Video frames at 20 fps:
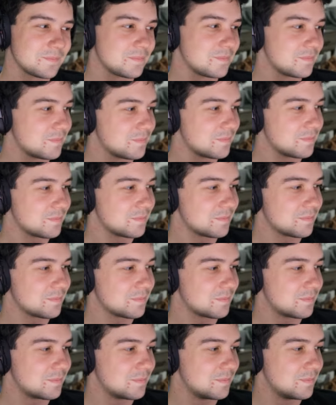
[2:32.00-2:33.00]

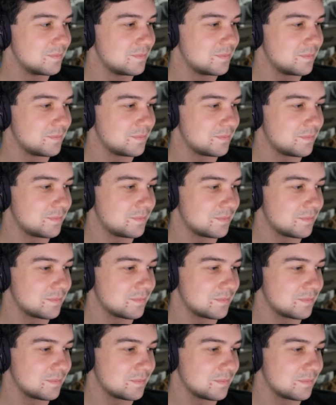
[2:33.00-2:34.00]

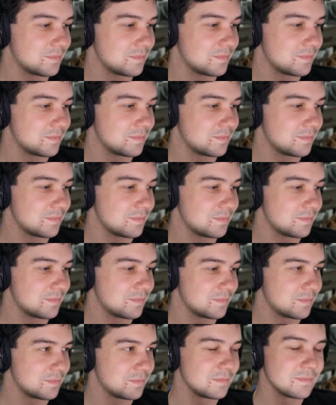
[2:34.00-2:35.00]

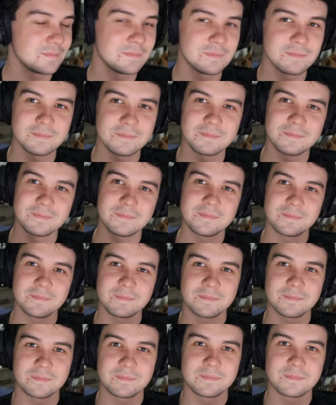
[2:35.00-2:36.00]
This person isn't speaking.